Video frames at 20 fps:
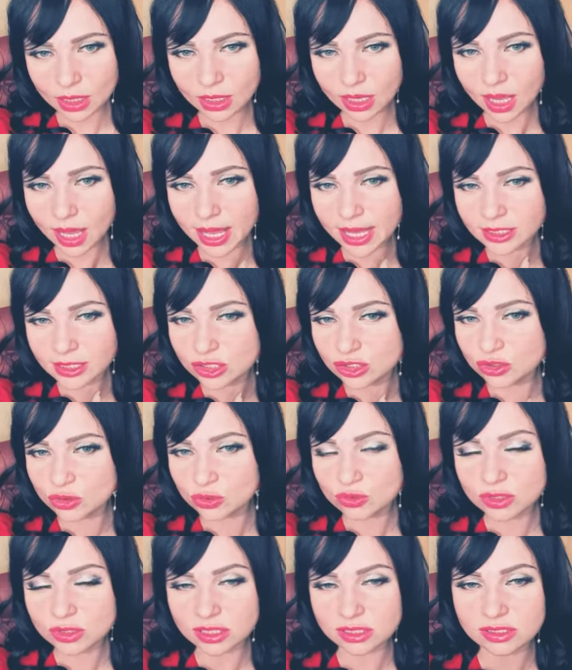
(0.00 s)
had
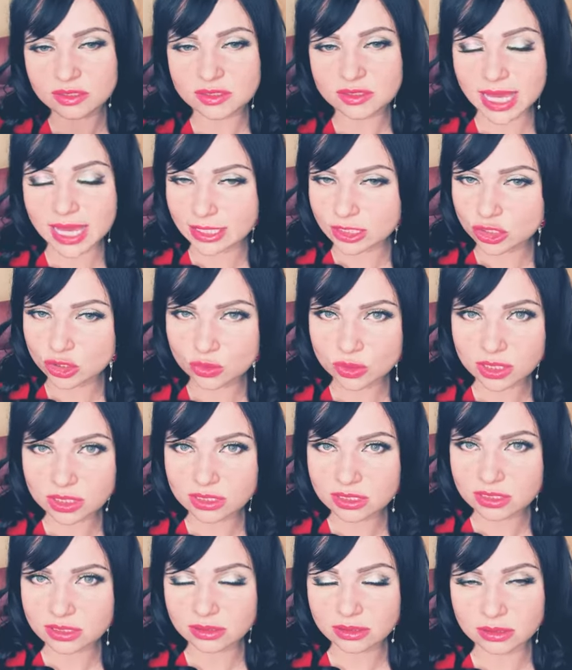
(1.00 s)
through the
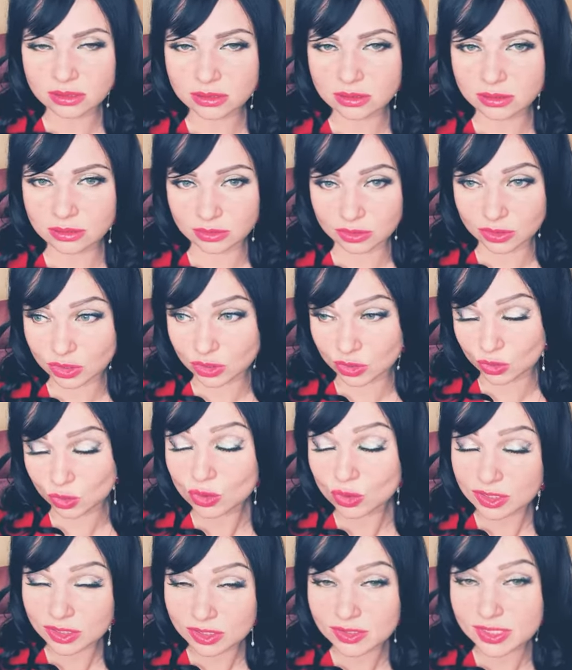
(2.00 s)
centuries,
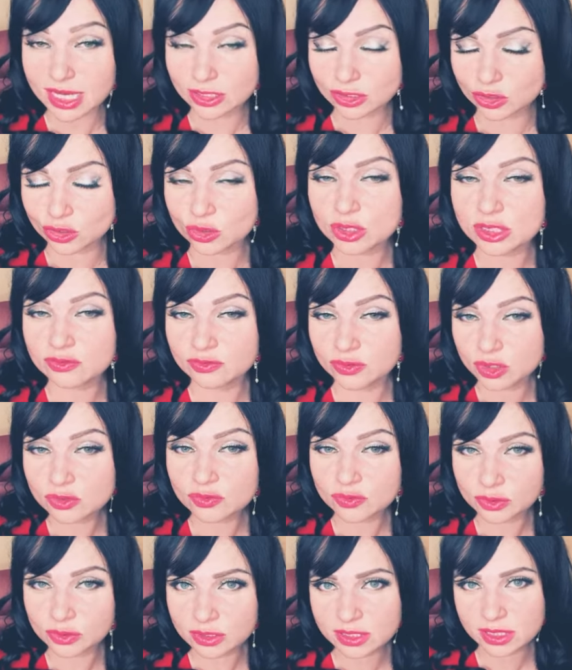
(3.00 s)
through the centuries, which
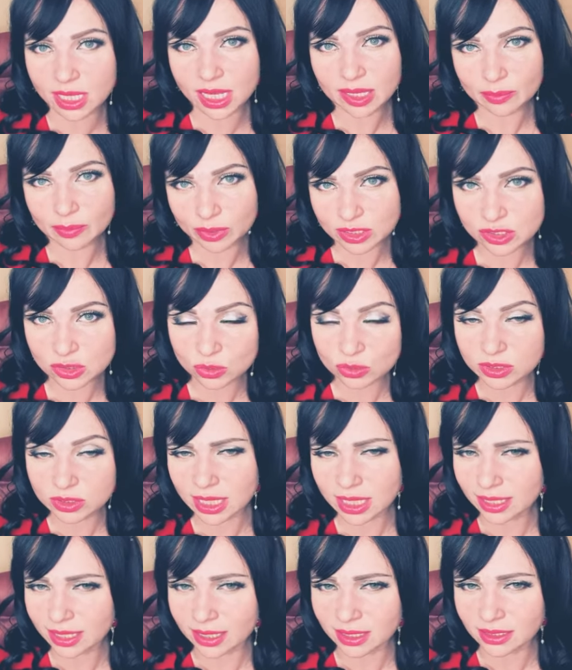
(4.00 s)
feels like, but through
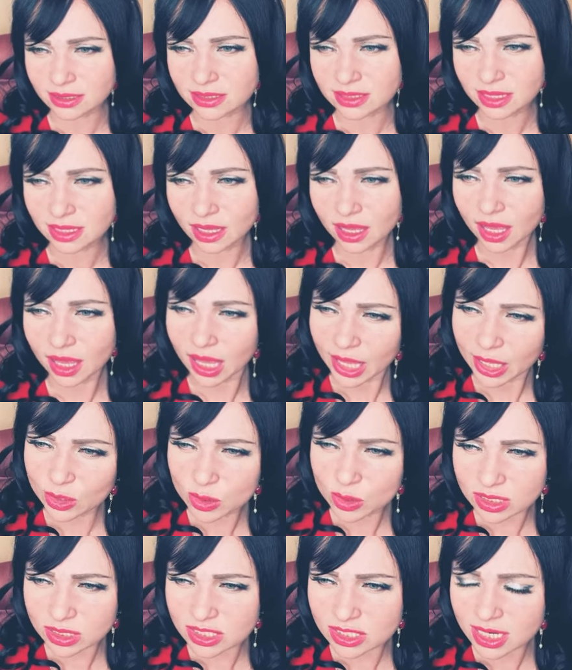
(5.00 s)
decades, you
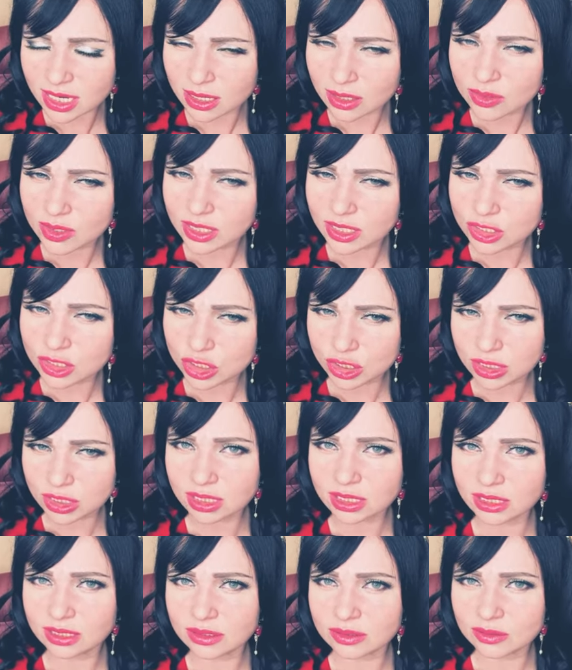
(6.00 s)
can tell that
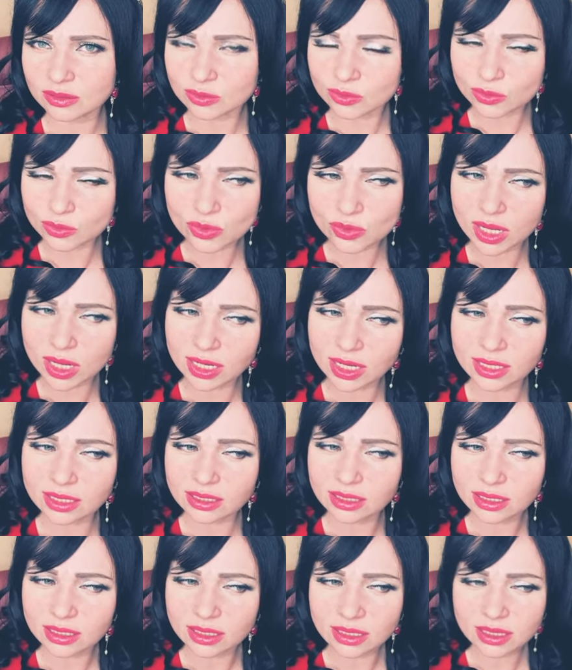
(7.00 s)
she
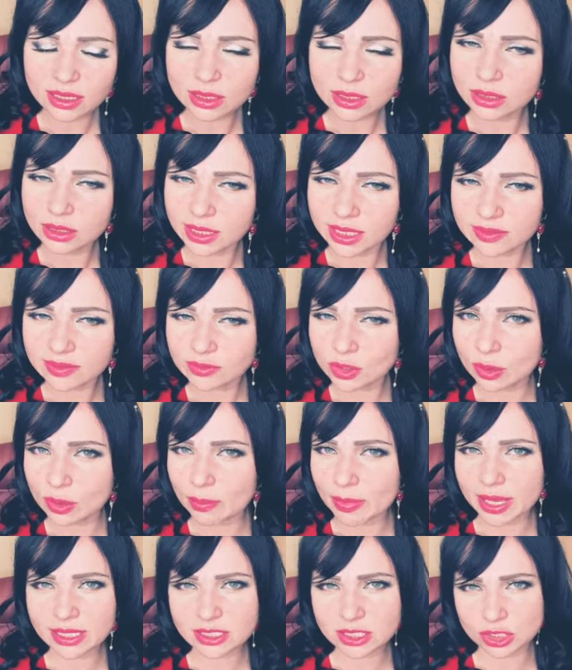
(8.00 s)
really lived her
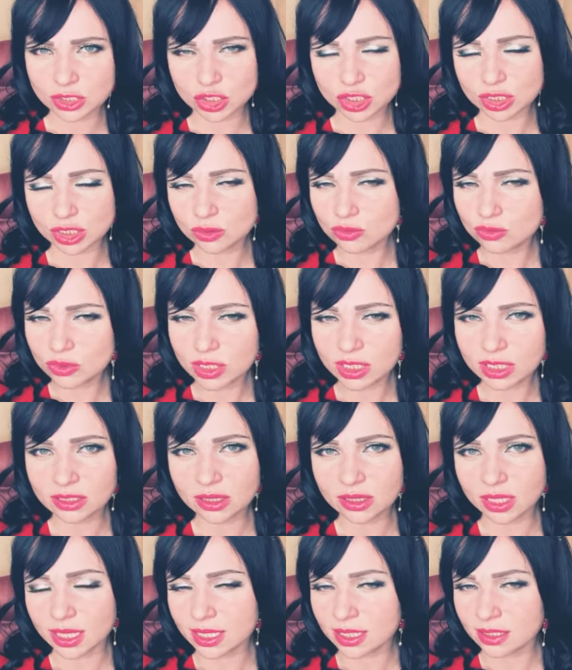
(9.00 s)
message. She really
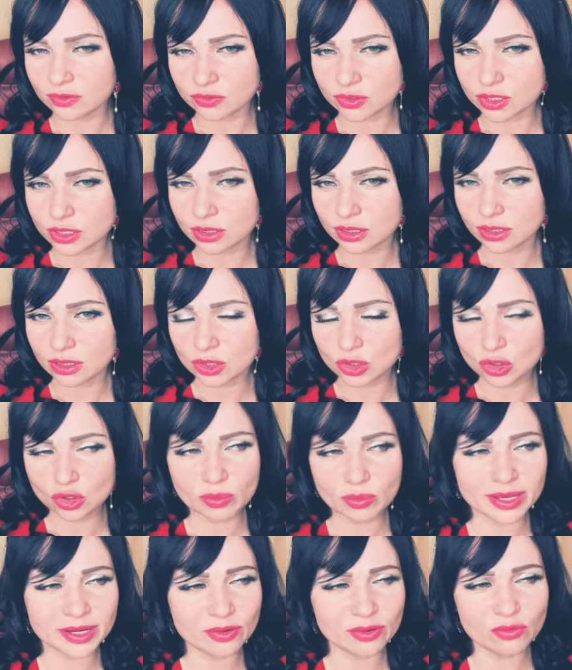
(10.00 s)
loved, no
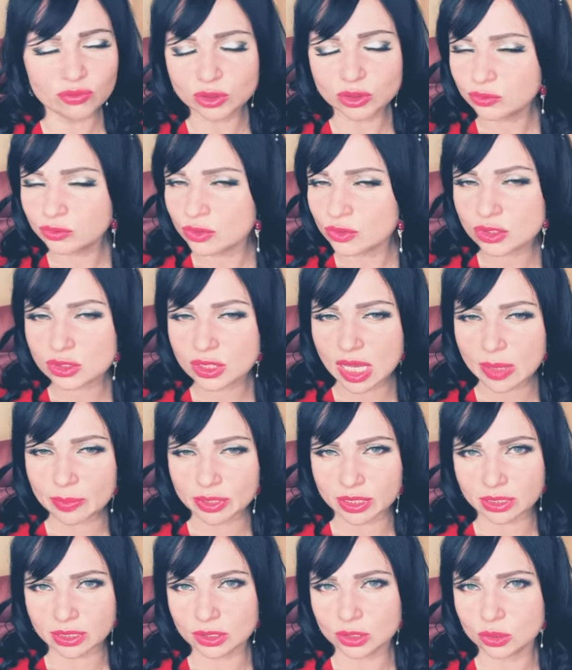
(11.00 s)
matter what was
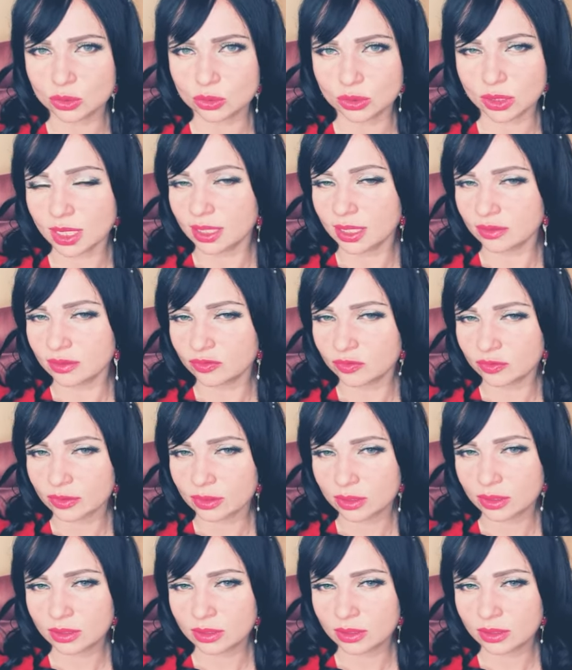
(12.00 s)
happening in her life